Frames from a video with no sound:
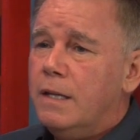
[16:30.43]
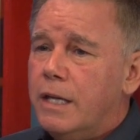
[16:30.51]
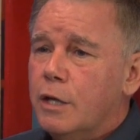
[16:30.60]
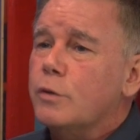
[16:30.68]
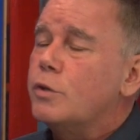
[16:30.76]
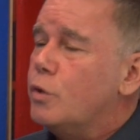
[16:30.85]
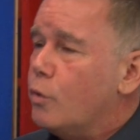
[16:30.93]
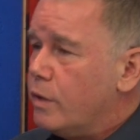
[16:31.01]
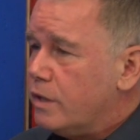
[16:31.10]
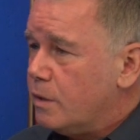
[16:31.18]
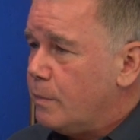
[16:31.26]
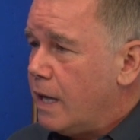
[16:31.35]
Hear
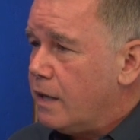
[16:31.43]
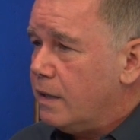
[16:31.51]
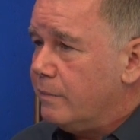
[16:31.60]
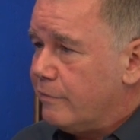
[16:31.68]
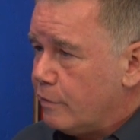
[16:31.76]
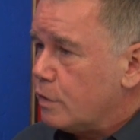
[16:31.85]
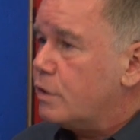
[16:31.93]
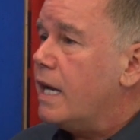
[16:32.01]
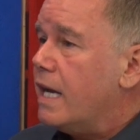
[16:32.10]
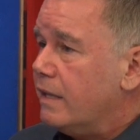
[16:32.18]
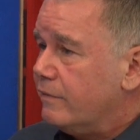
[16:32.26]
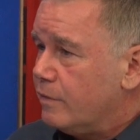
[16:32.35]
stories about him
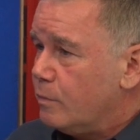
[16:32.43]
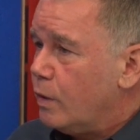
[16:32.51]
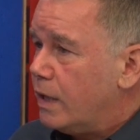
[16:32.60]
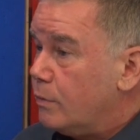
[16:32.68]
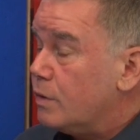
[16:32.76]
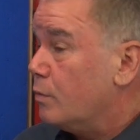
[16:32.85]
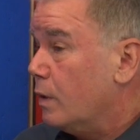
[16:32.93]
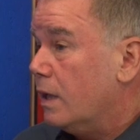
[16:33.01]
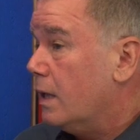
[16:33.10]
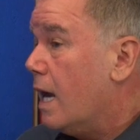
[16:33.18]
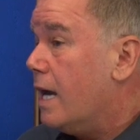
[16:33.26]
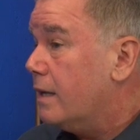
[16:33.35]
firsthand from what he was really
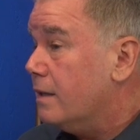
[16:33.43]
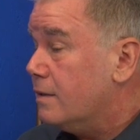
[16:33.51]
like,